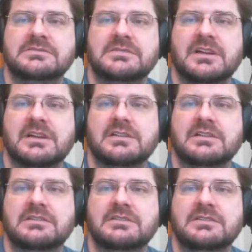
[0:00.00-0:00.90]

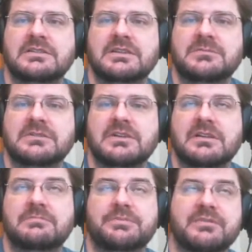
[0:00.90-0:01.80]
the
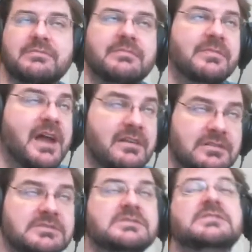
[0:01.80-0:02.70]
Emerald
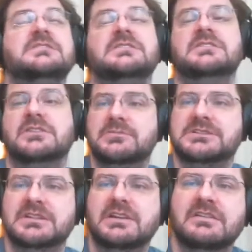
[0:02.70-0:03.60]
Nighthold, Tomb of
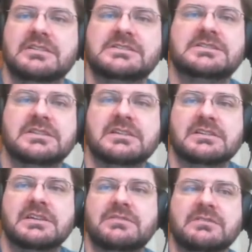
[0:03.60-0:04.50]
Sargeras,
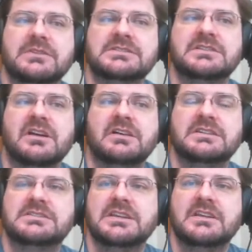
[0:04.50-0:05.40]
even the ones in
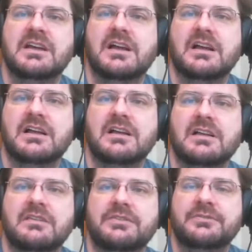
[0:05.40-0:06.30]
Argus,
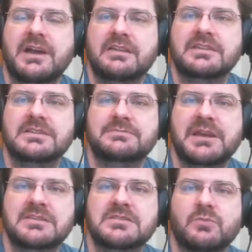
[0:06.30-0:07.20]
throughout the
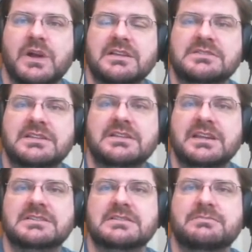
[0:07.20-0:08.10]
expansion, well into the
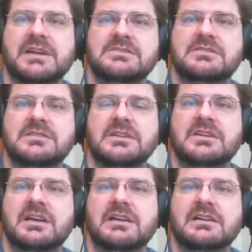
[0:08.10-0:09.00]
next expansion,
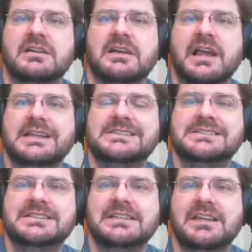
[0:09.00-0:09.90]
as
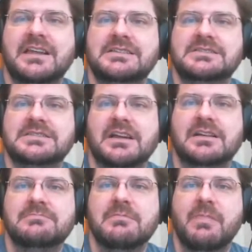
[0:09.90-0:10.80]
is the case.
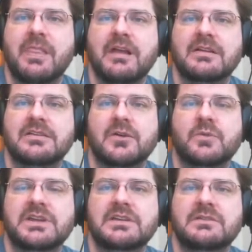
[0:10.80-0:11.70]
You know,
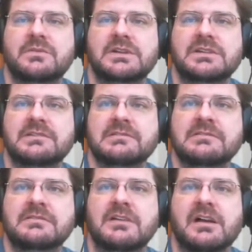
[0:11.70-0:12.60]
we
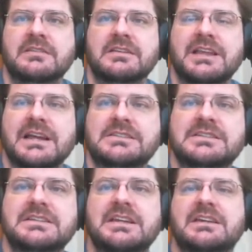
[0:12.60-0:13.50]
on the
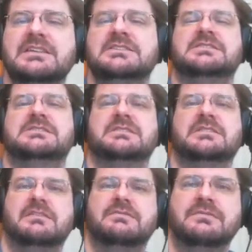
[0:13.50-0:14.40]
Legacy days,
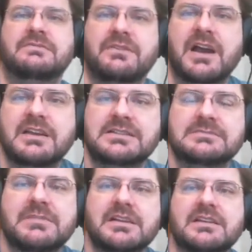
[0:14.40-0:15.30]
Fridays
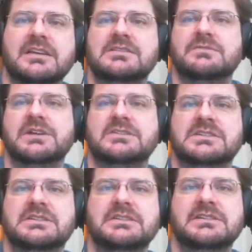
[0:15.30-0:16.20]
and Mondays, we are
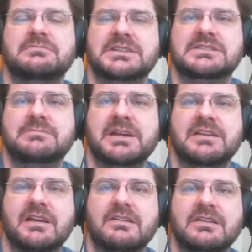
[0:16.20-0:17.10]
still in Mist of
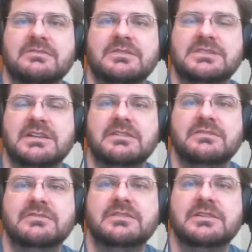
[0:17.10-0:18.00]
Pandaria, rotating
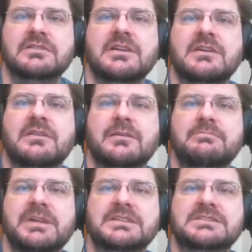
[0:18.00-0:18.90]
through the
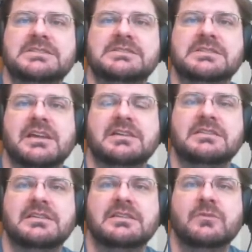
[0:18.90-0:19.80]
Mists
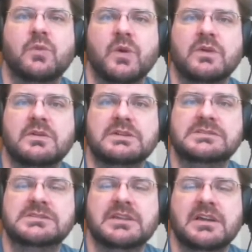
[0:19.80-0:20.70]
and the
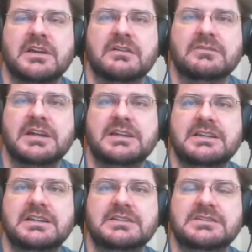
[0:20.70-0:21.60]
Warlords
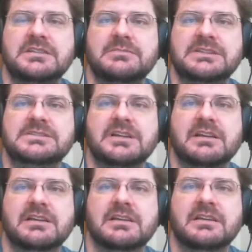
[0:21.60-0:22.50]
raid achievements.
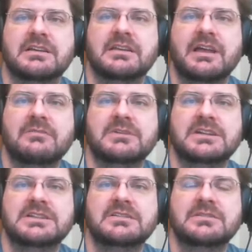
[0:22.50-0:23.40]
That will
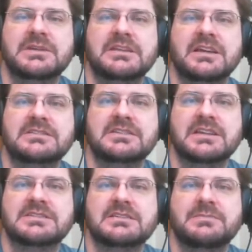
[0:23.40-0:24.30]
continue to be the case.
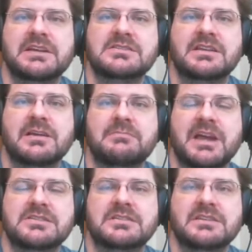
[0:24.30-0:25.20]
Next expansion, I imagine